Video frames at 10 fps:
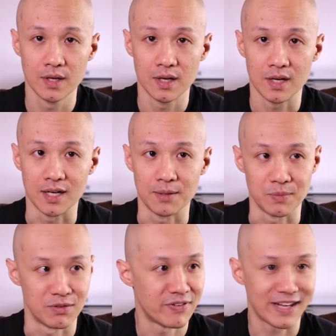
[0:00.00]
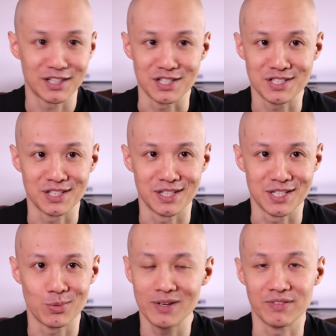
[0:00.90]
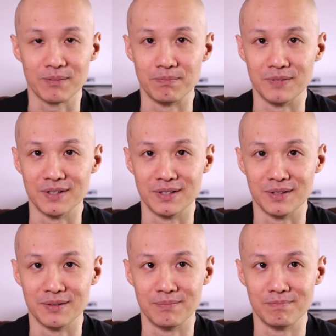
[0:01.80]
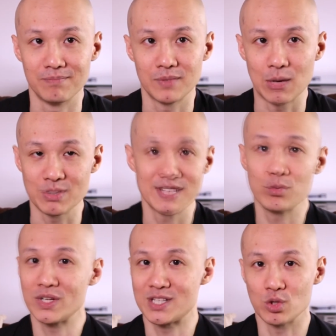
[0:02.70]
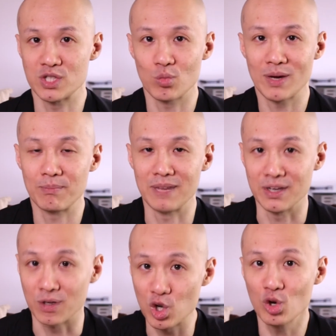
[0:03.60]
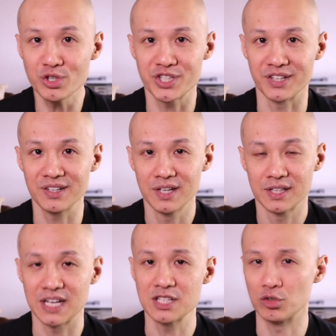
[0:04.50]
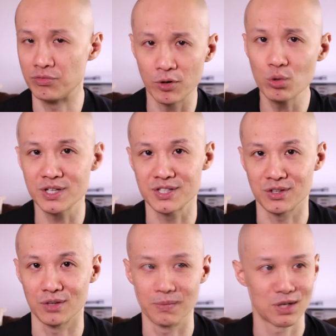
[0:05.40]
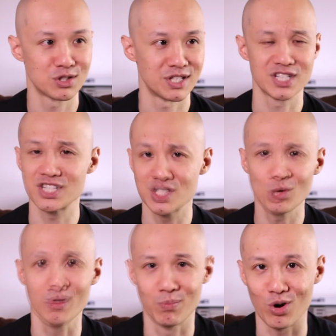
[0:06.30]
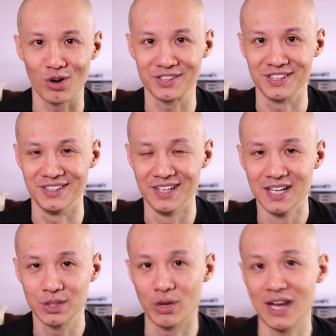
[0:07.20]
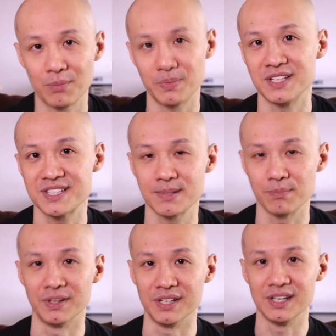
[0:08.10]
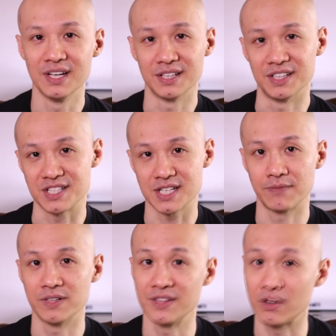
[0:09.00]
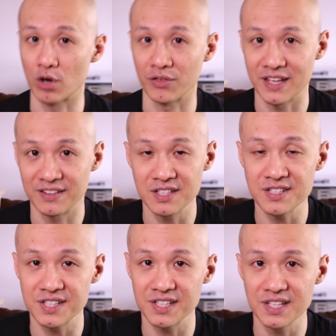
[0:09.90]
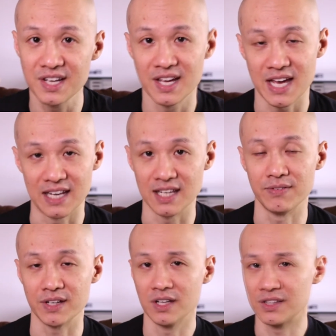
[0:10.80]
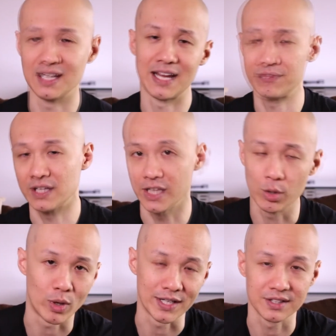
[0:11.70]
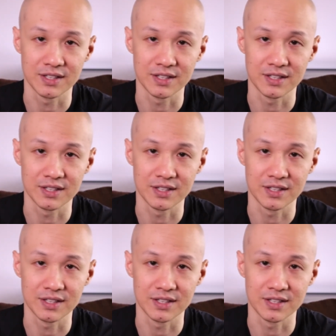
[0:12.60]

In fact, it's one of the I would say it's what my coaching tends to focus on, because it's so important to helping somebody discover their authenticity and living the life that they want.